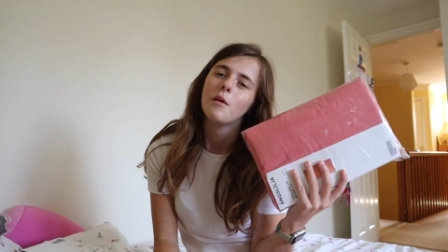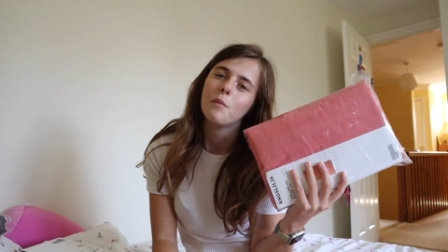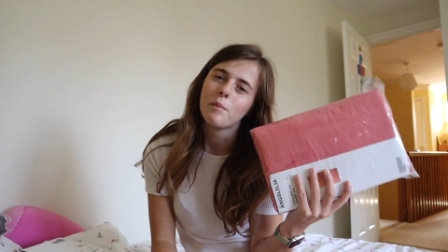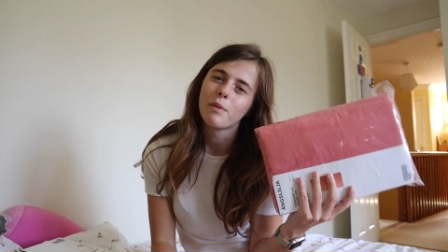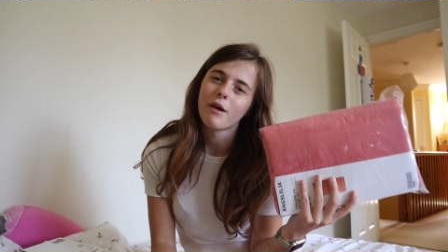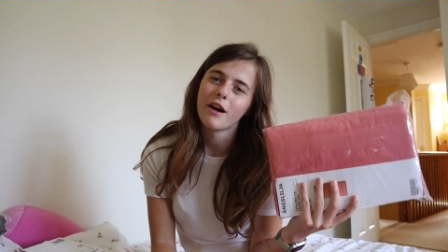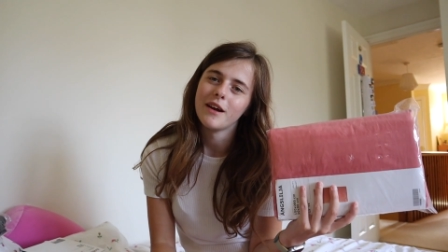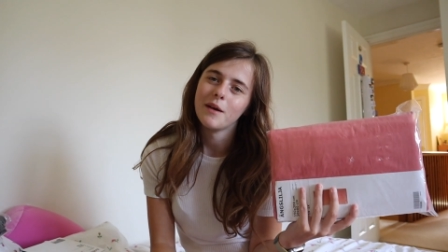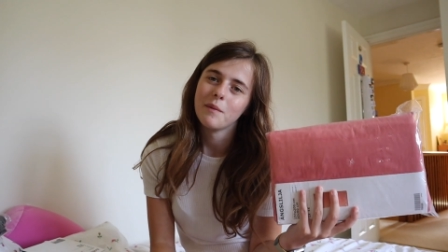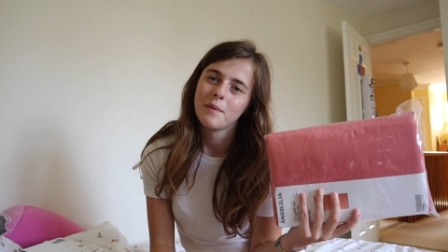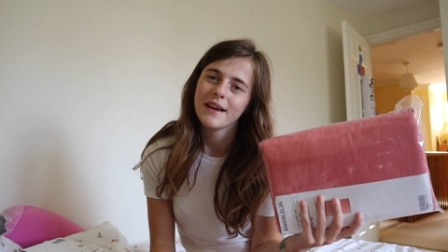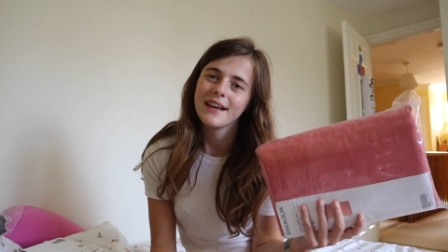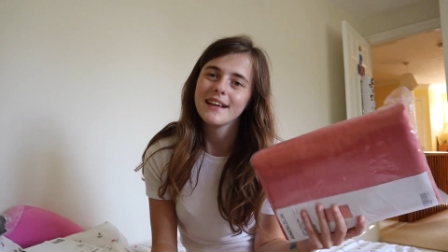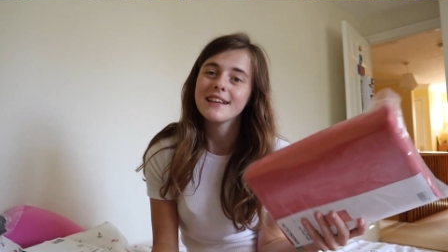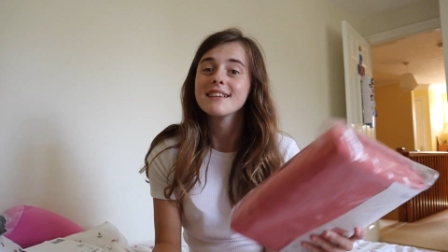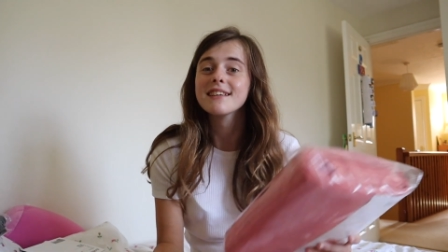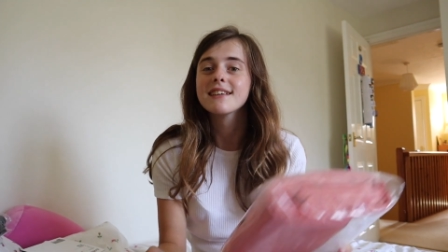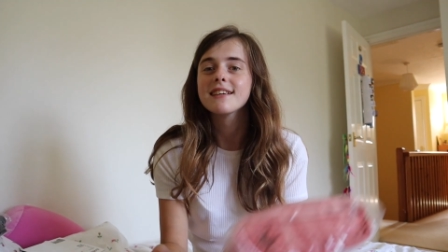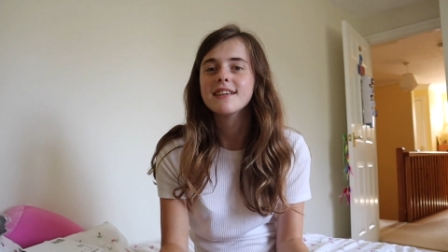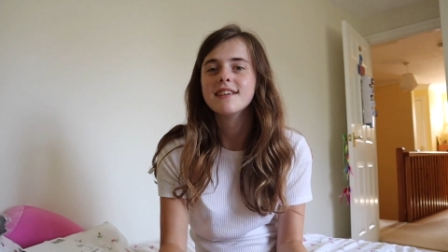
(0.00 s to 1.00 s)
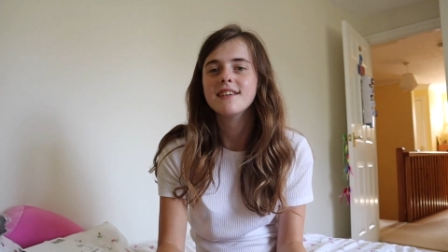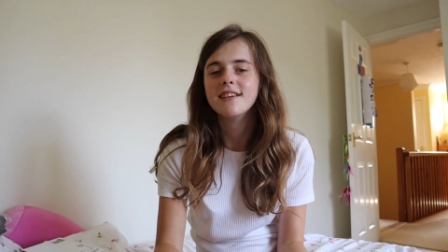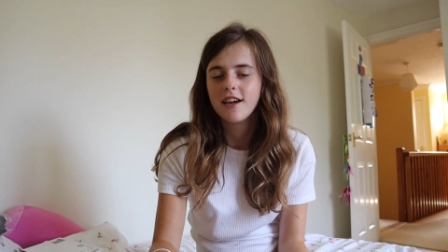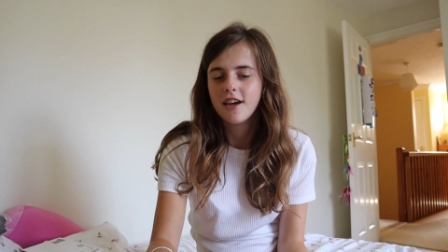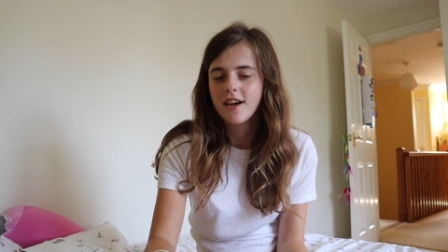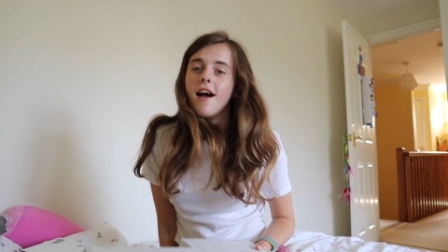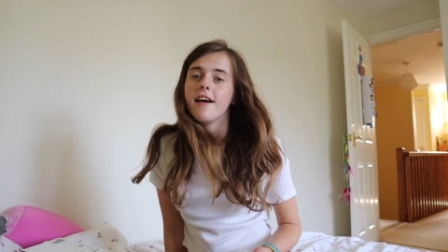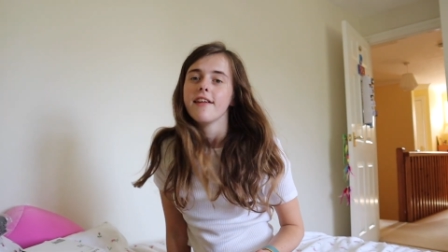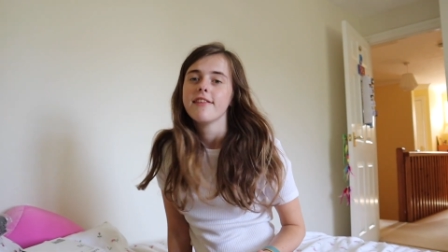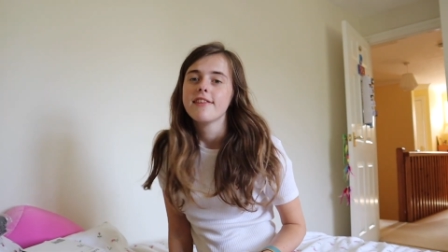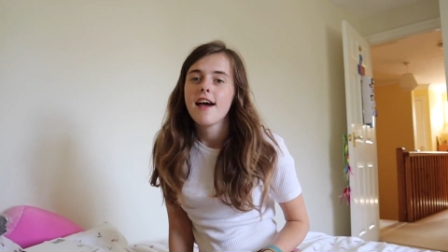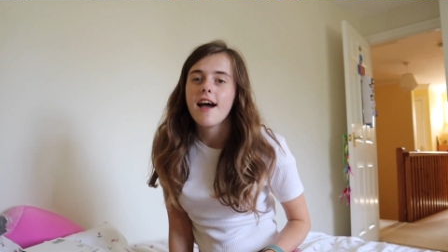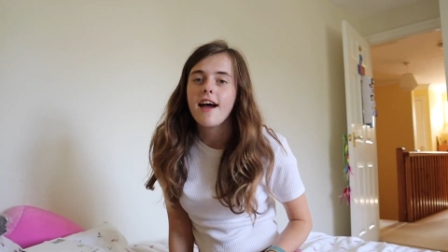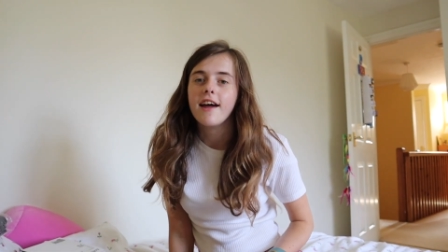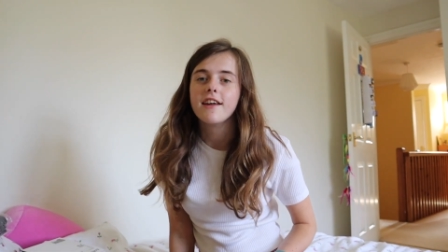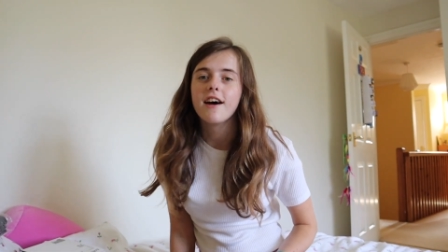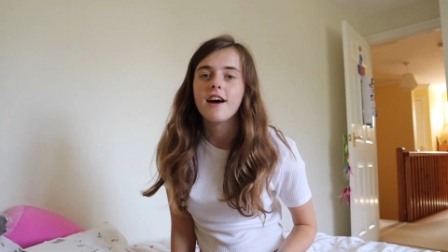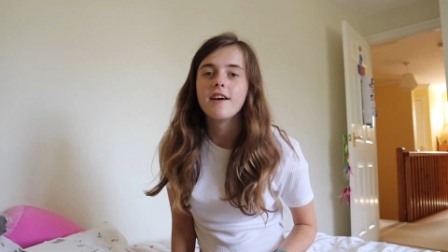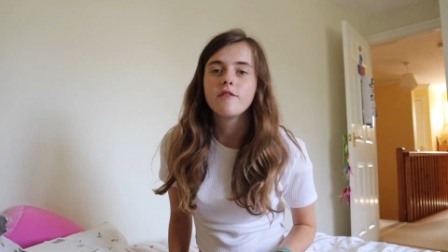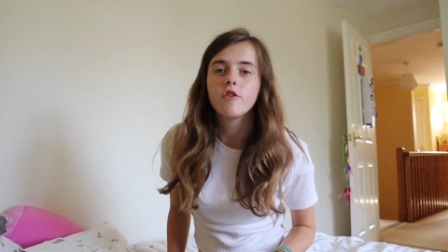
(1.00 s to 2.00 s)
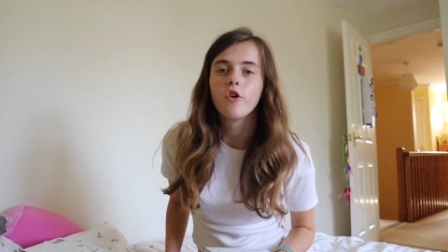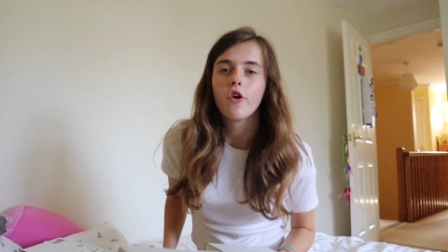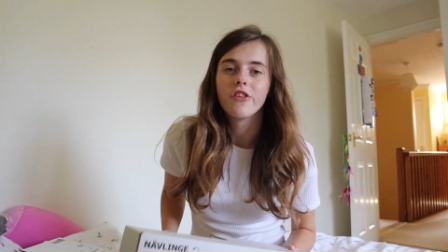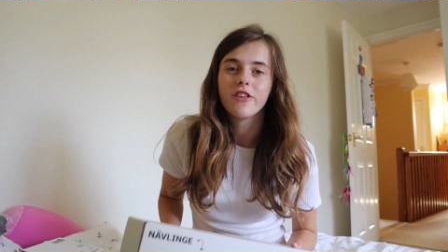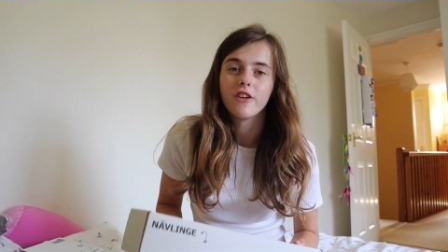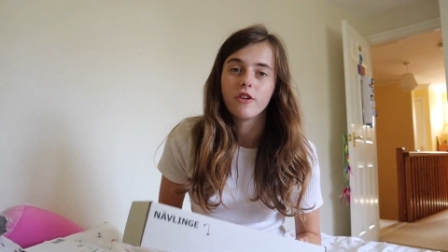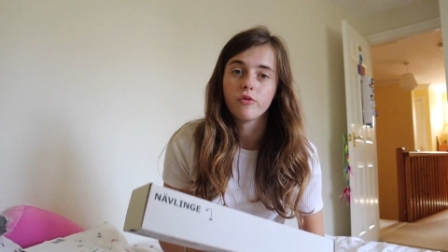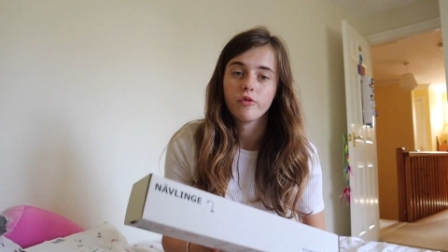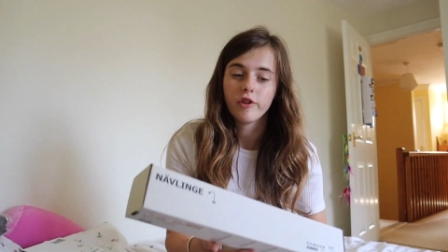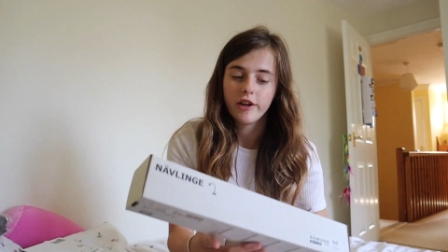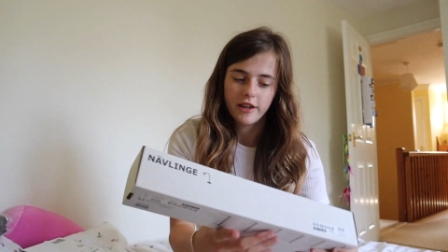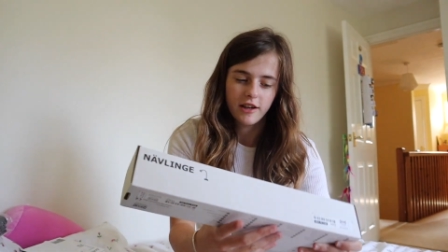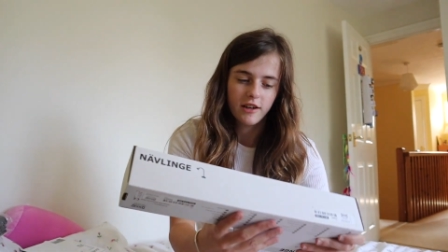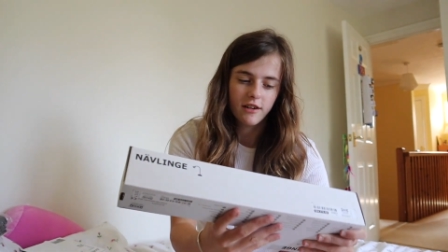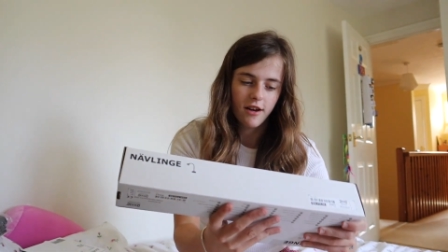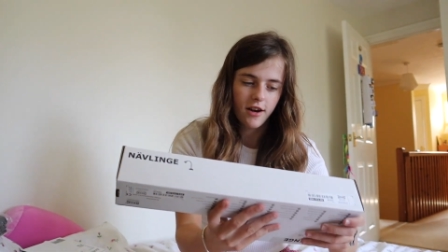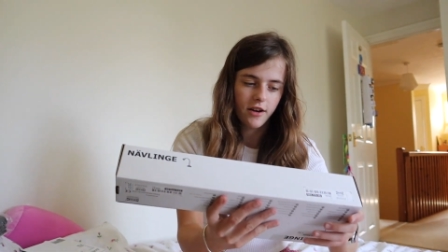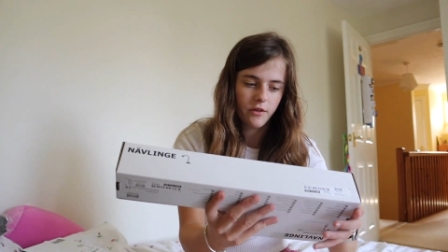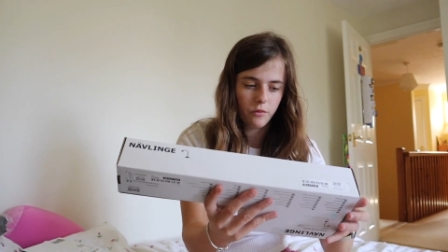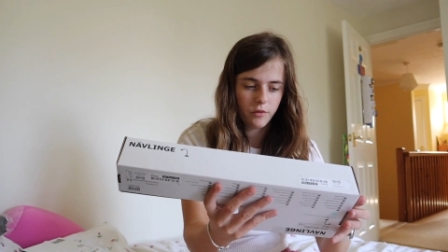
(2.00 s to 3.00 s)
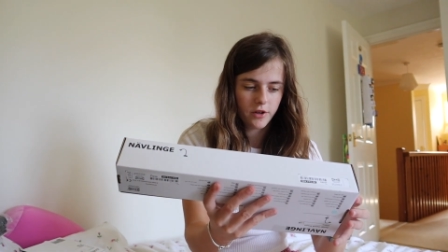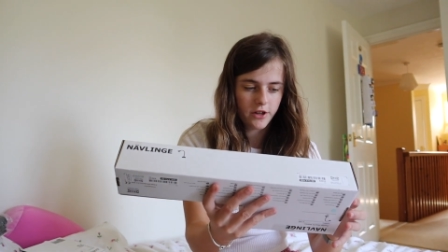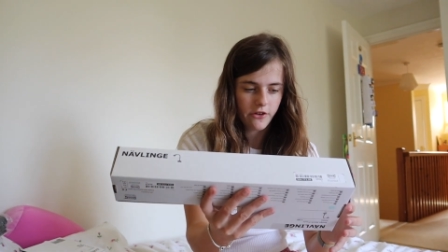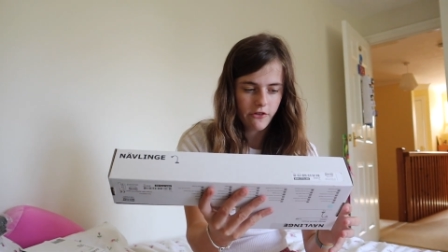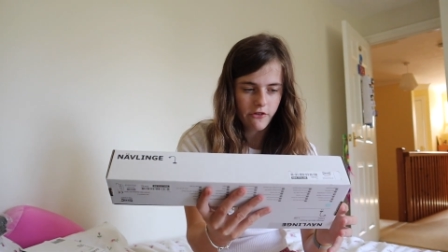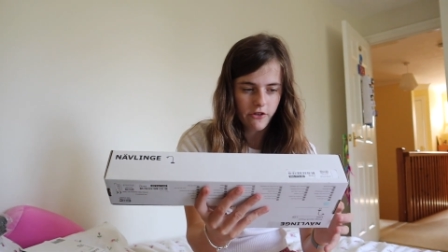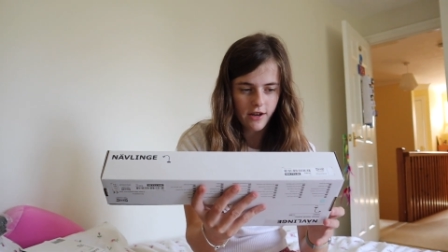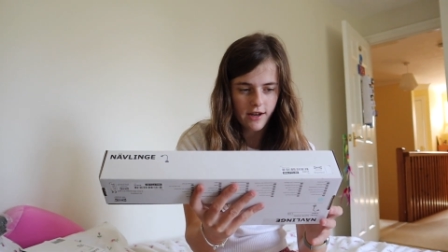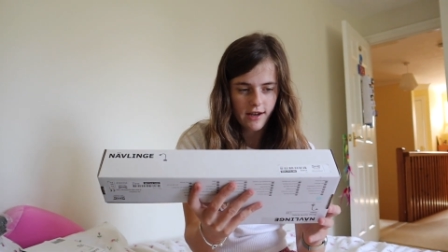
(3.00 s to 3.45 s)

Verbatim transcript: brighter pink. Then I've got this reading light which